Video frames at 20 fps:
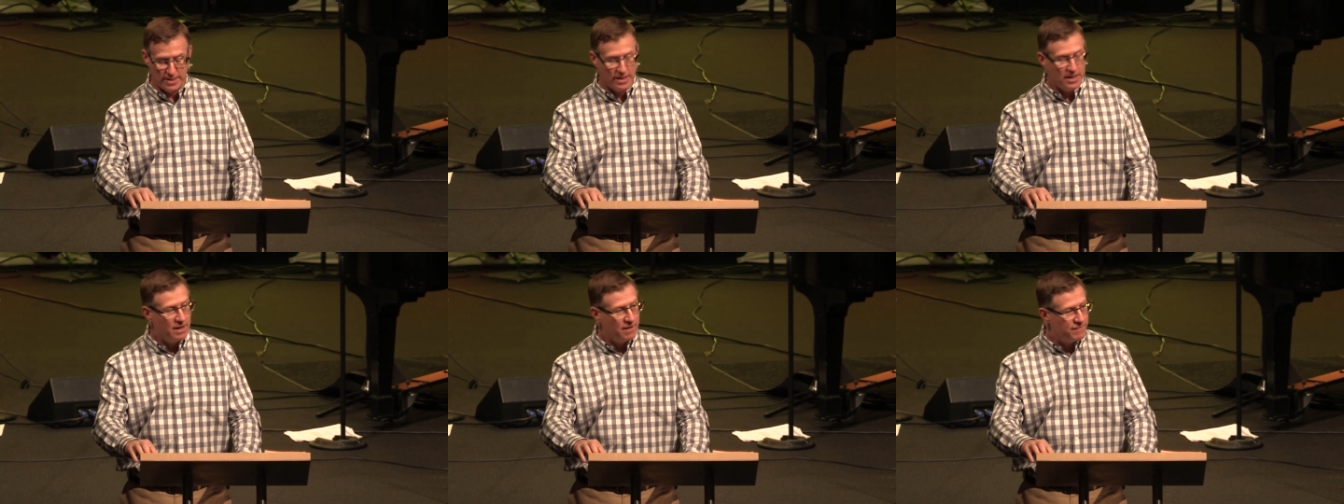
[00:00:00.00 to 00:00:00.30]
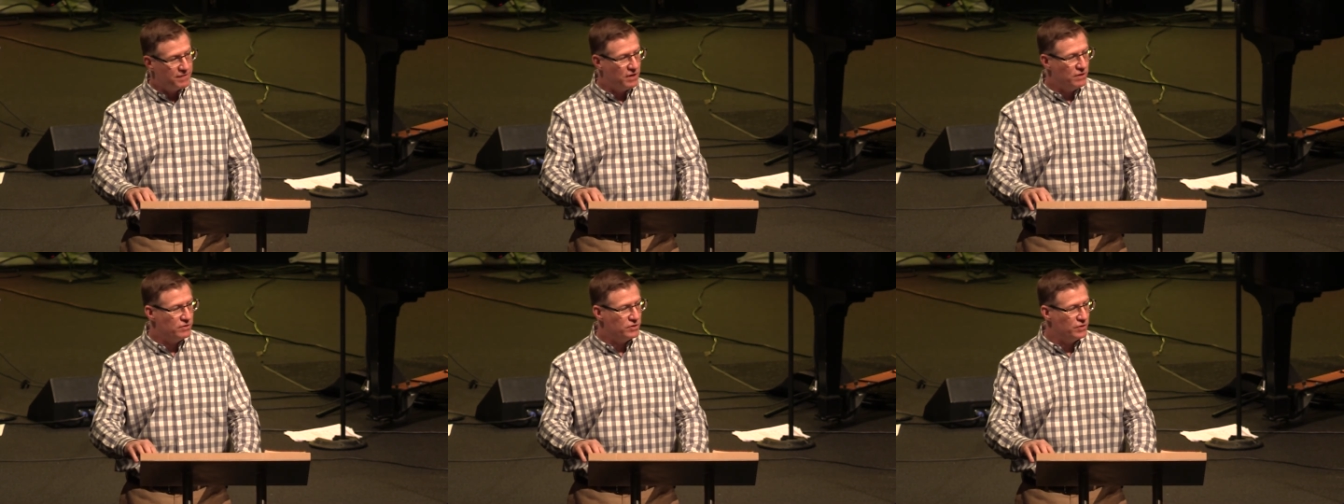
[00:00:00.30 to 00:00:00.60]
of
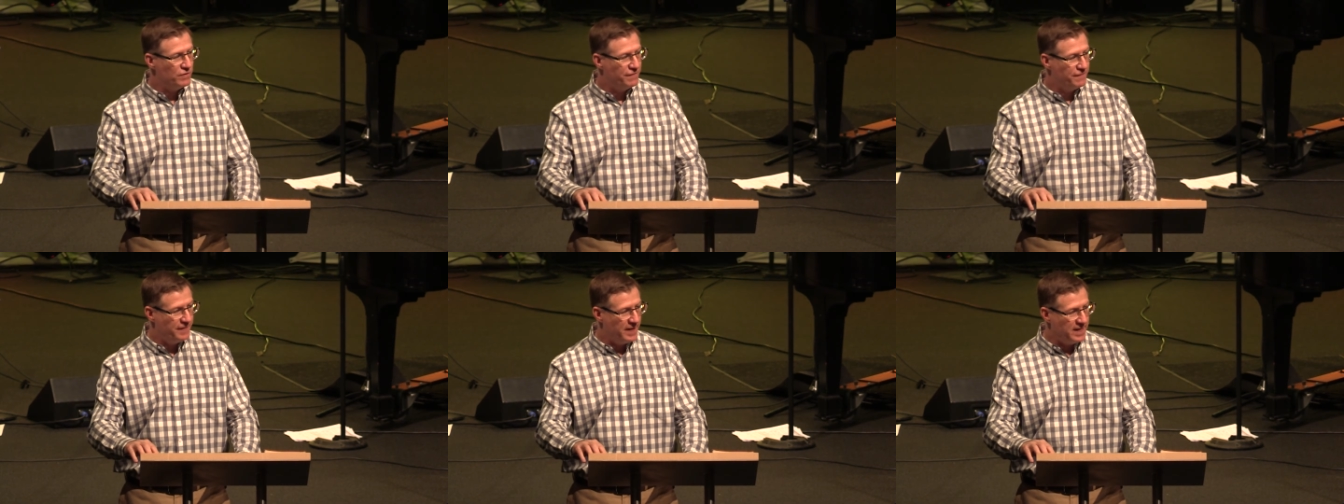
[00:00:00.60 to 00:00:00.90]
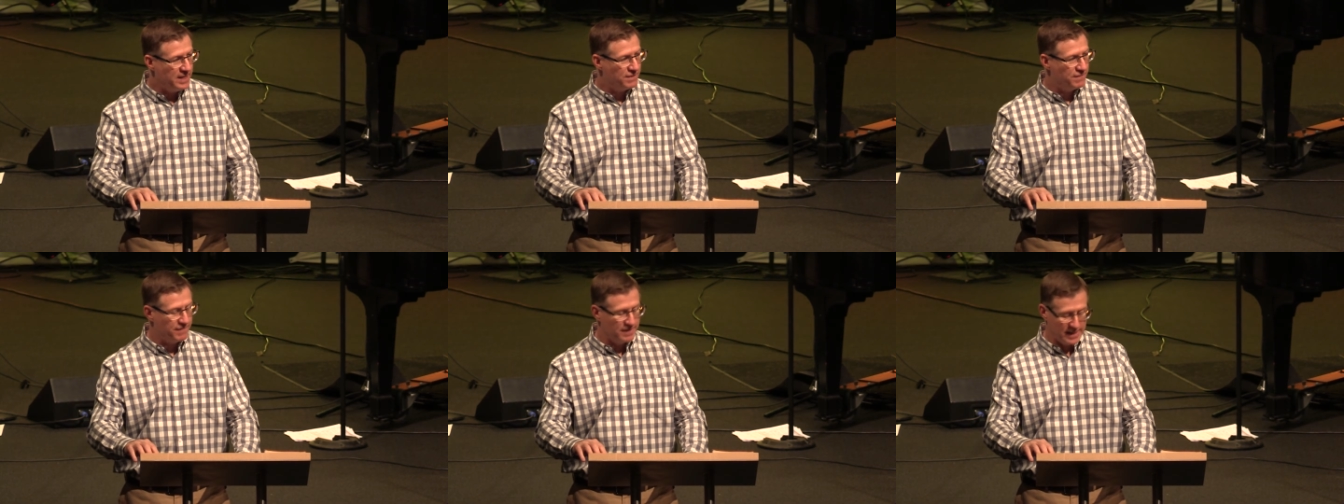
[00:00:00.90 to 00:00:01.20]
those who
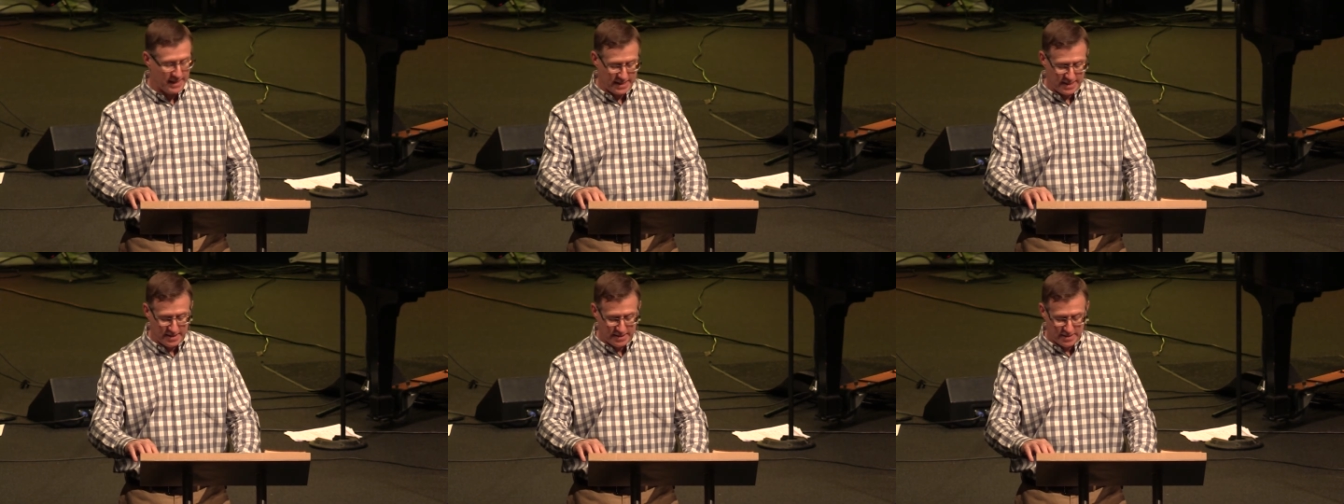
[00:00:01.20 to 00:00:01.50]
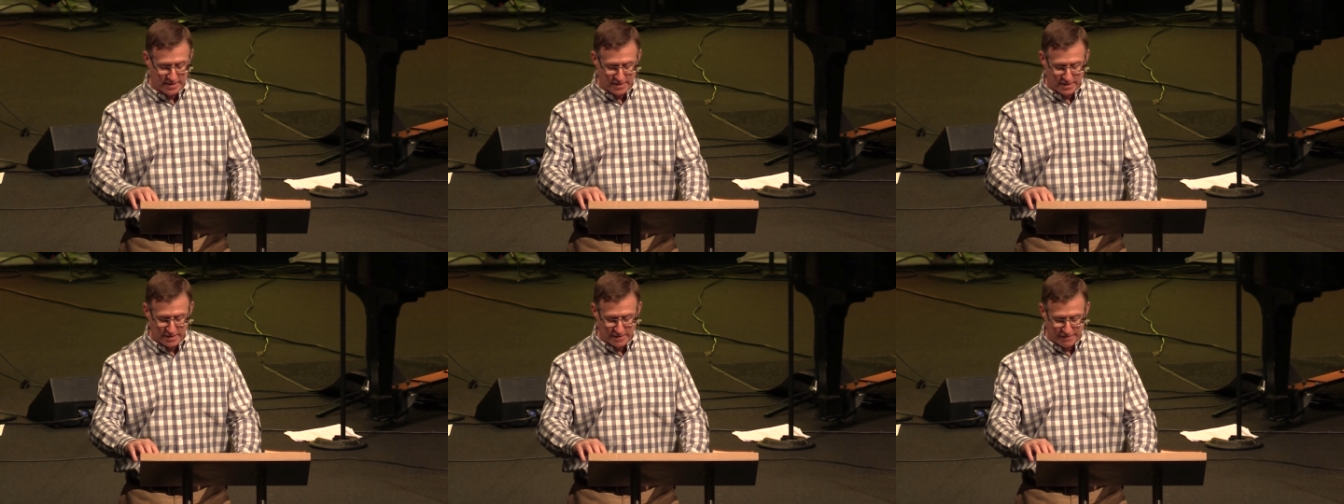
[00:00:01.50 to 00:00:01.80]
faithfully
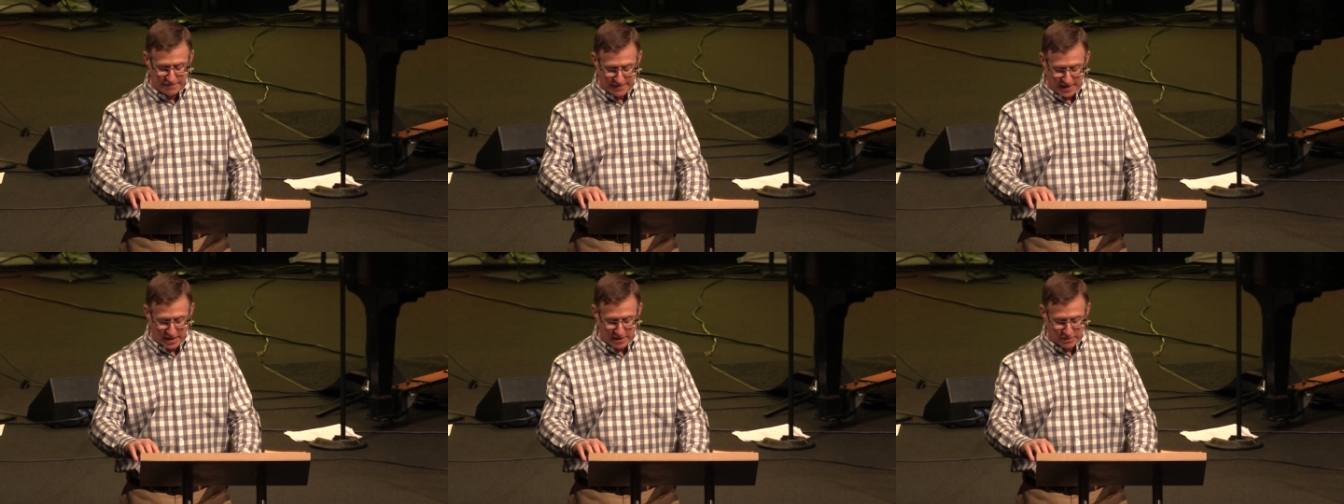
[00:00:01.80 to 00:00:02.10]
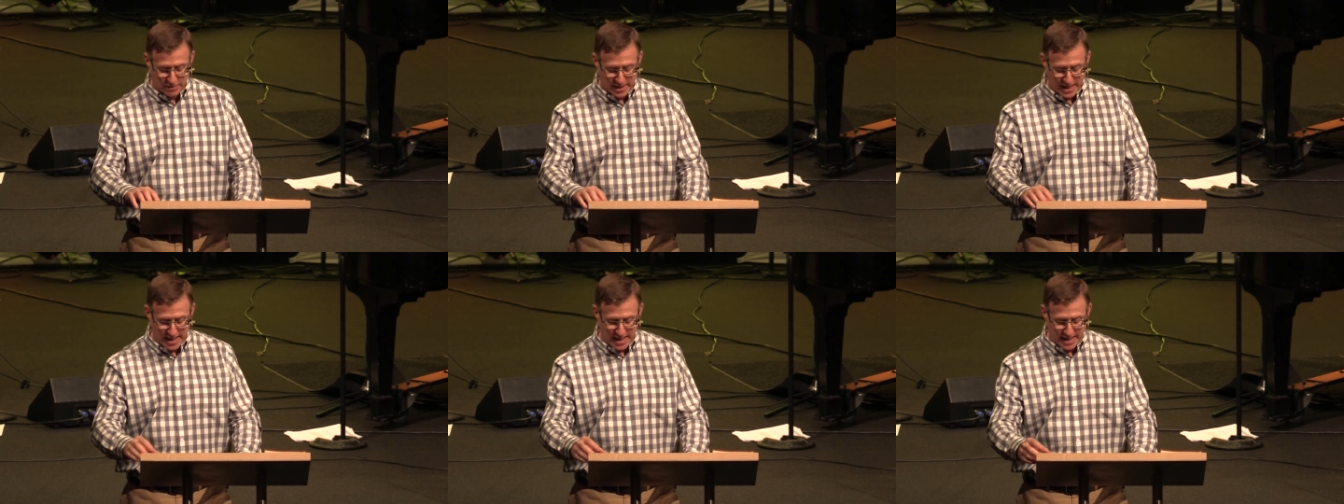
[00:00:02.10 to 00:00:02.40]
follow
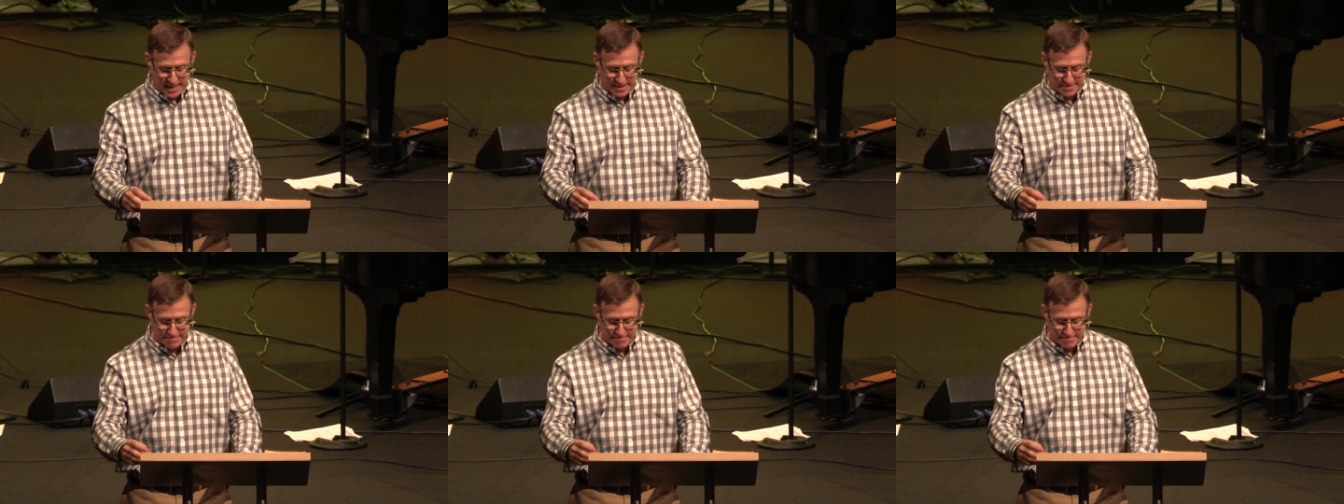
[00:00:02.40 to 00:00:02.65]
God.